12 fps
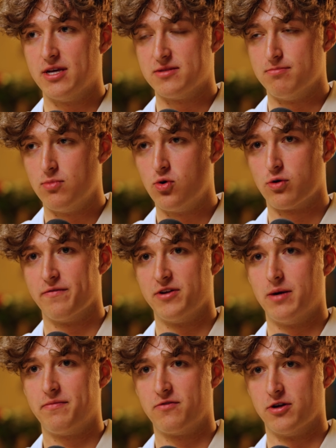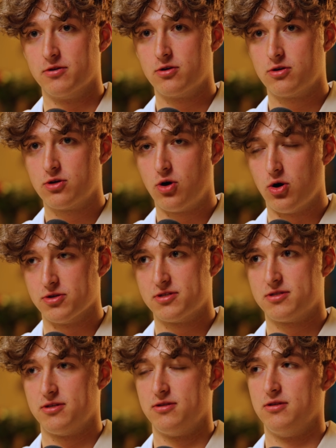there's more of an upfront
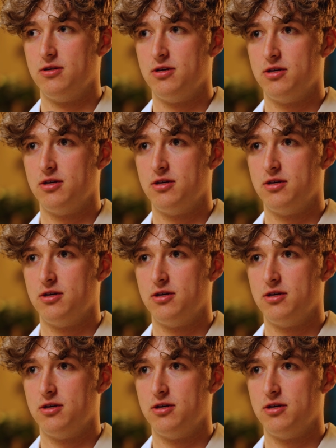cost